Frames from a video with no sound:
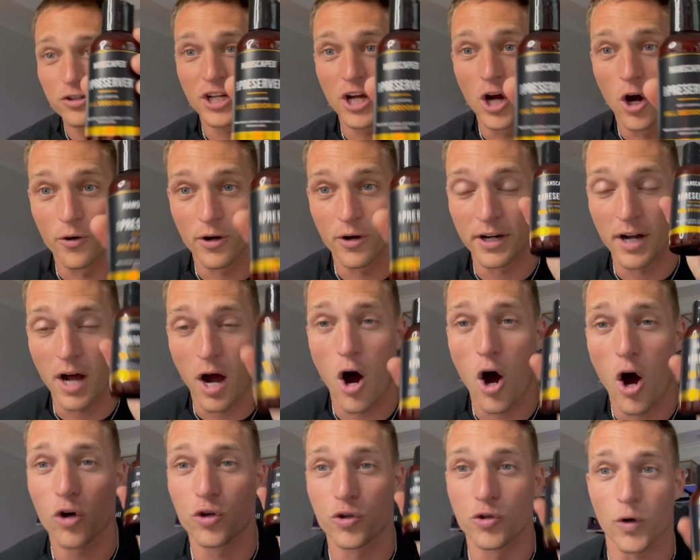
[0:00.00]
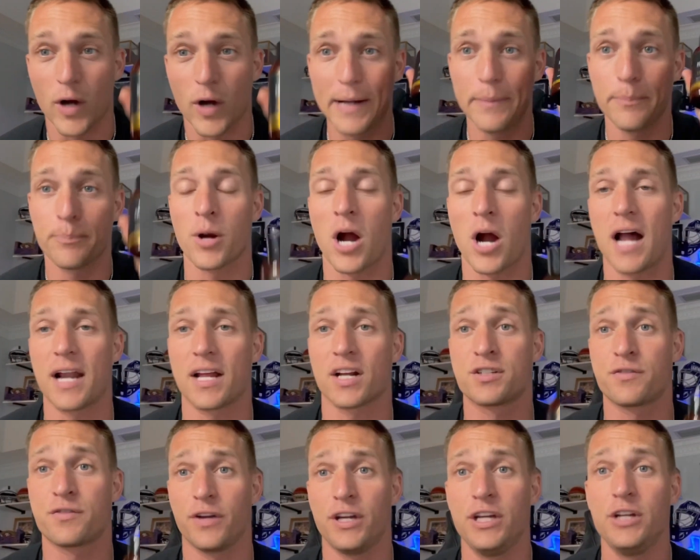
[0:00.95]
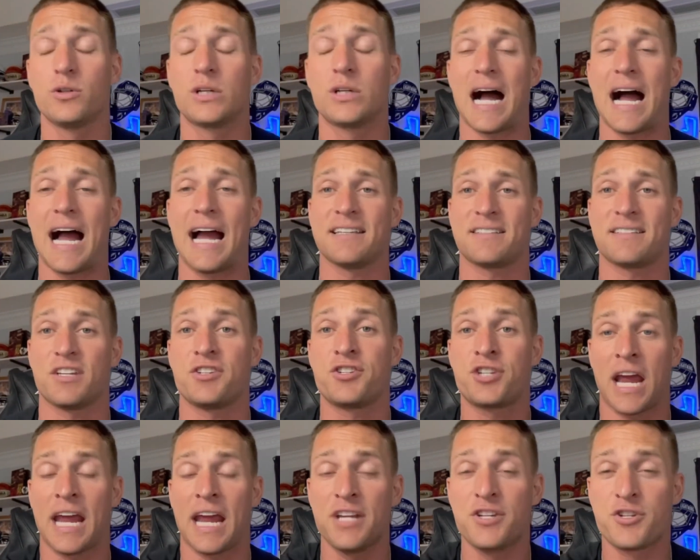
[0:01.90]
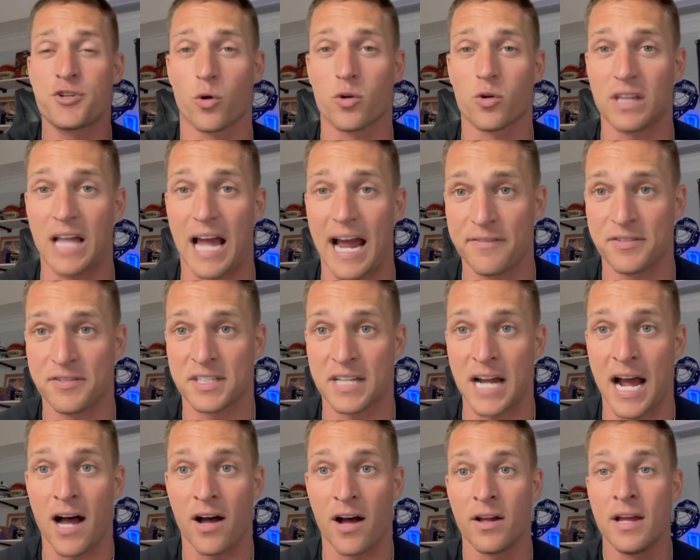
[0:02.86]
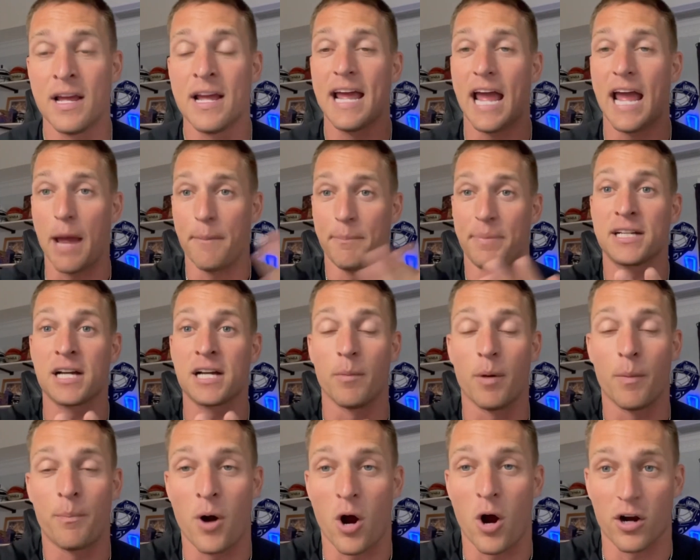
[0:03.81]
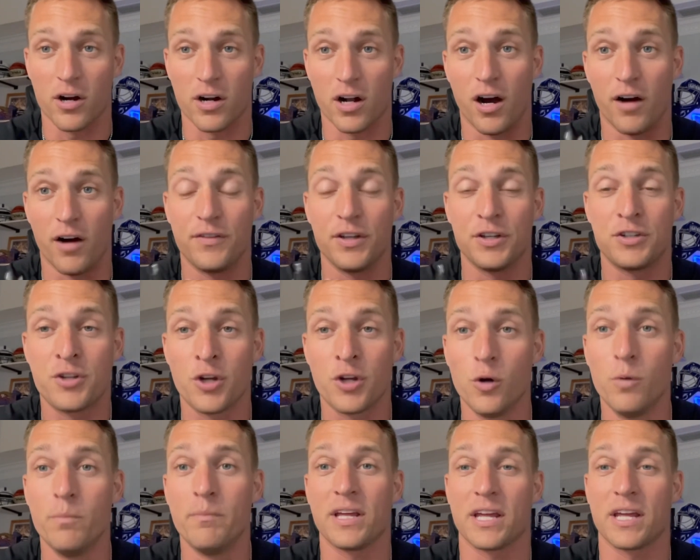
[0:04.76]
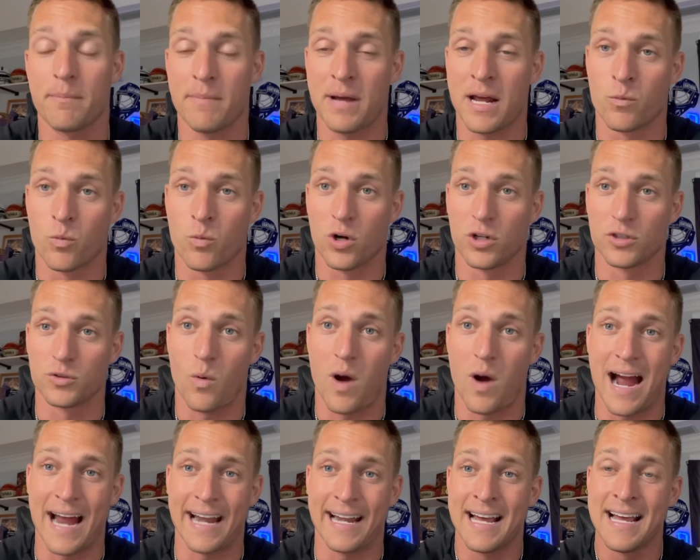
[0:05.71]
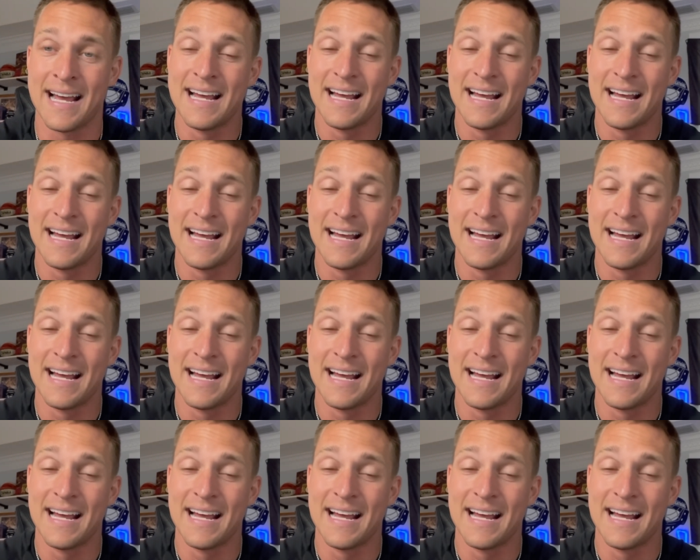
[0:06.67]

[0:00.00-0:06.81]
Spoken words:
Deodorant, all great products for you guys to change your lifestyle and become a part of the 2 million men worldwide